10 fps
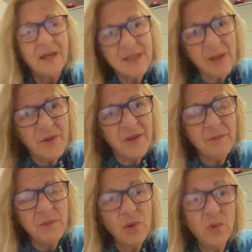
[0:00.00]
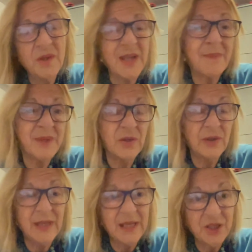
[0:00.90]
Some of them know there's
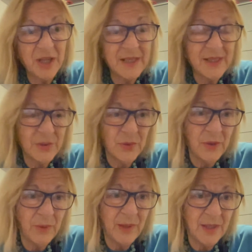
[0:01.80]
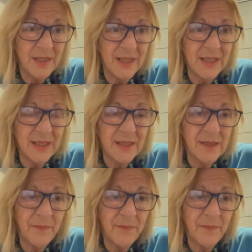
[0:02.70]
absolutely no chance they're going to win their seats.